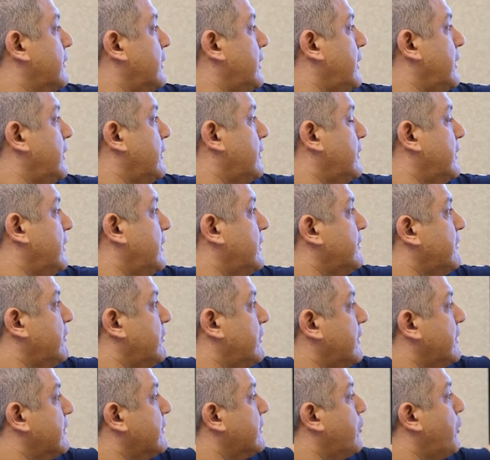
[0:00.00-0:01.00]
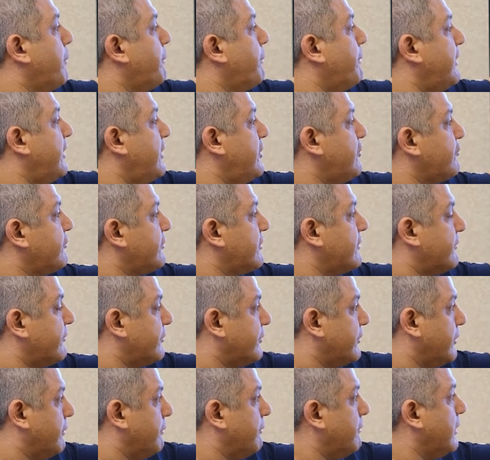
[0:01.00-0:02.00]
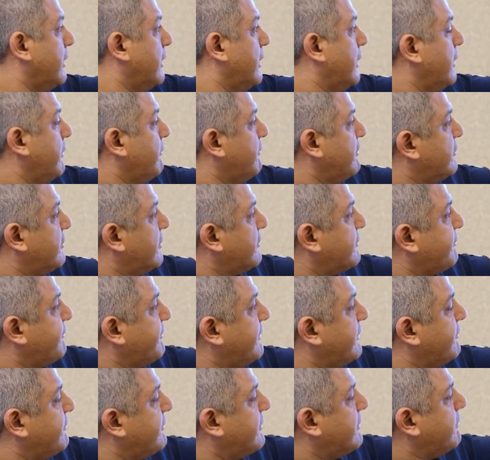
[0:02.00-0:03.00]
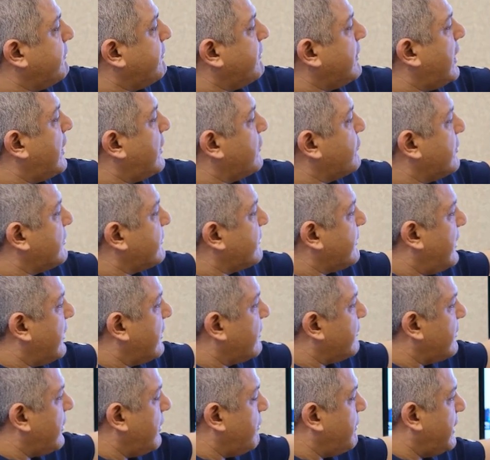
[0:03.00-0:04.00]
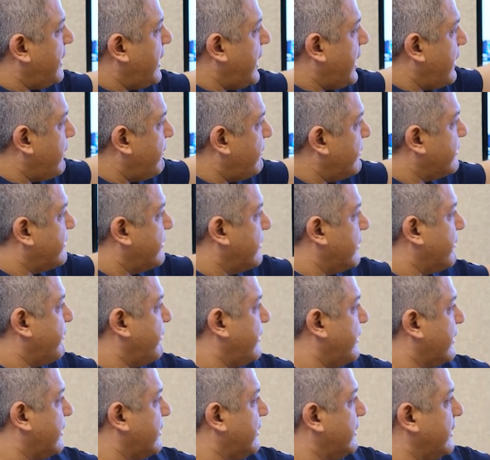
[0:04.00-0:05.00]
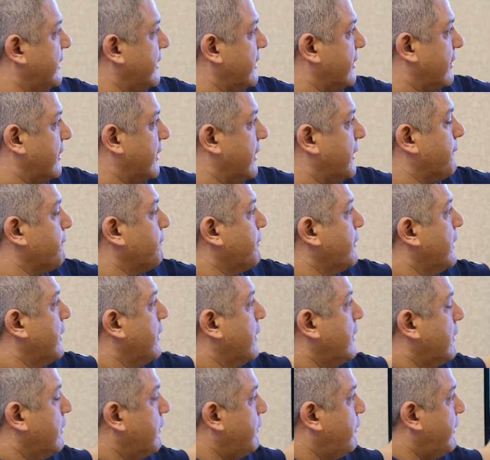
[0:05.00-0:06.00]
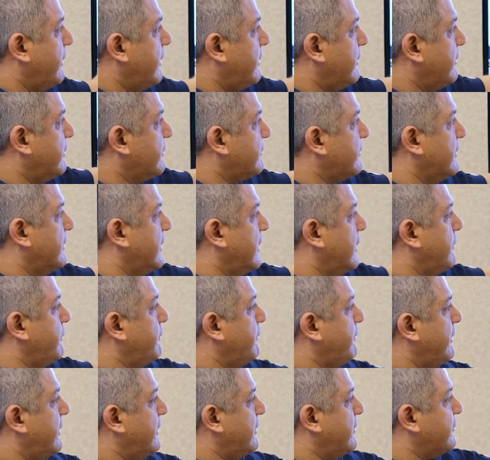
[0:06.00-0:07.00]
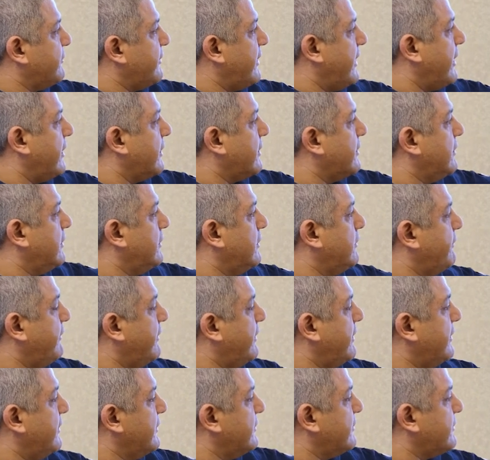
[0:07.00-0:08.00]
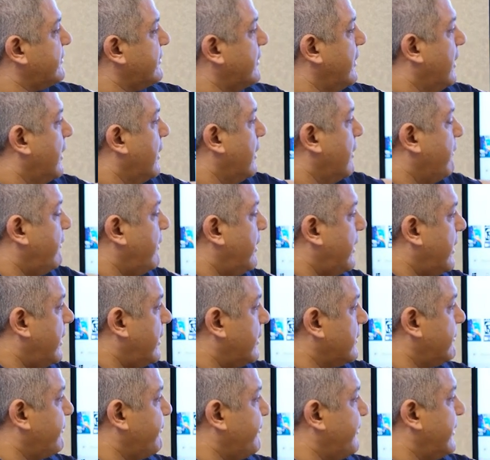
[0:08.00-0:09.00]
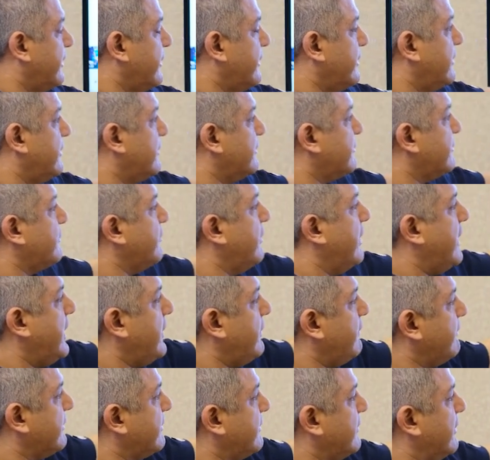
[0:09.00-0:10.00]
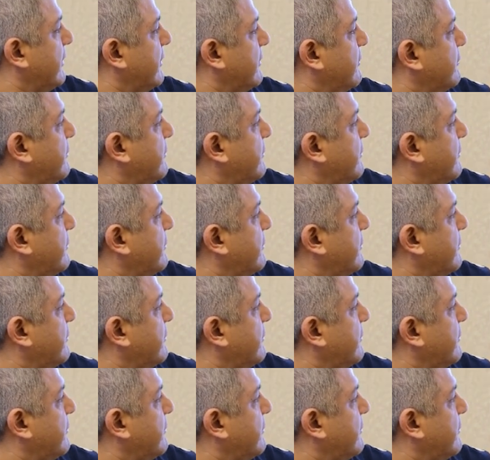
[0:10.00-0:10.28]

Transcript: In the operation room, we are just examining everything very clearly. Where is knee, where is ankle, where are the fingers? So everything is